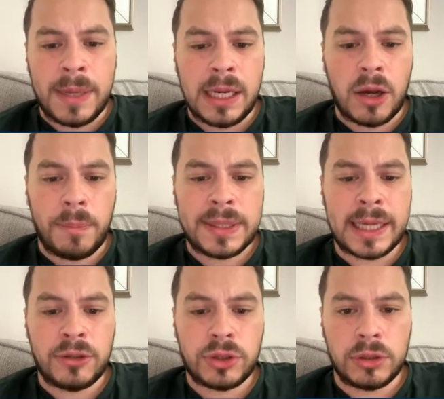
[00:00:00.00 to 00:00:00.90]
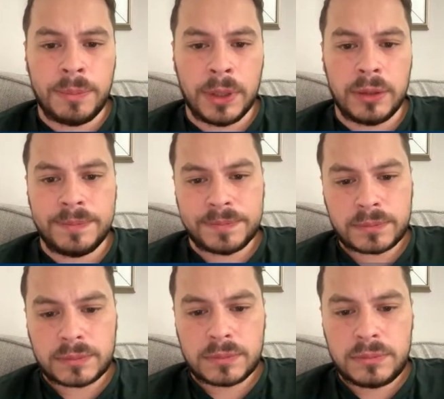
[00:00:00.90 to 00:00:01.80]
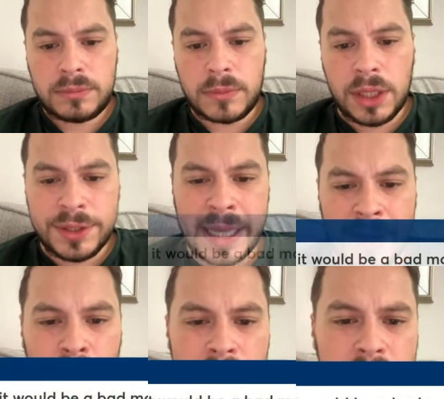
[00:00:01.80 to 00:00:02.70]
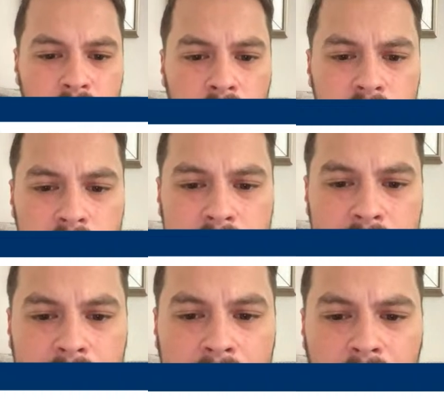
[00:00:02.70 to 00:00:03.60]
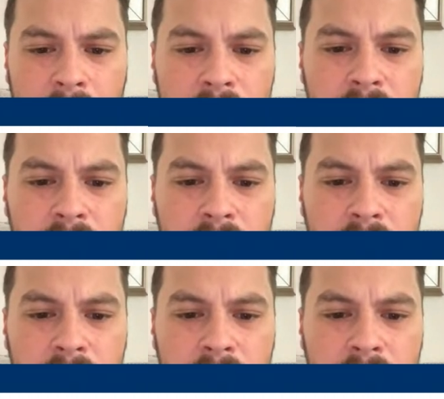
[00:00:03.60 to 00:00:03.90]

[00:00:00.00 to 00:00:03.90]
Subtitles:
bidding on potential, but as Dave Weston goes on to say here,